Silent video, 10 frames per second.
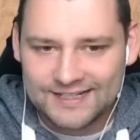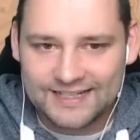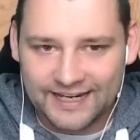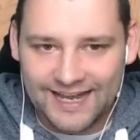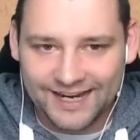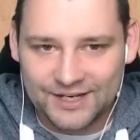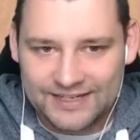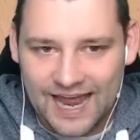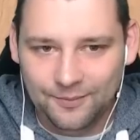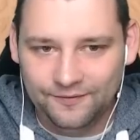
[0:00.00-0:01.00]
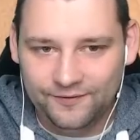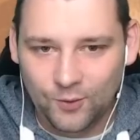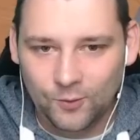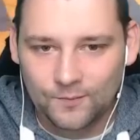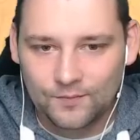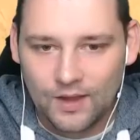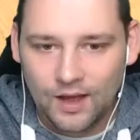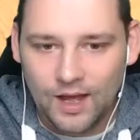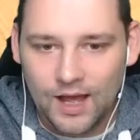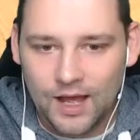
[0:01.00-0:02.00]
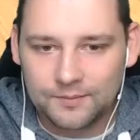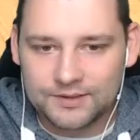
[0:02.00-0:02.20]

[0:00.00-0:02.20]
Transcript: Seniac, you damn fool. Um,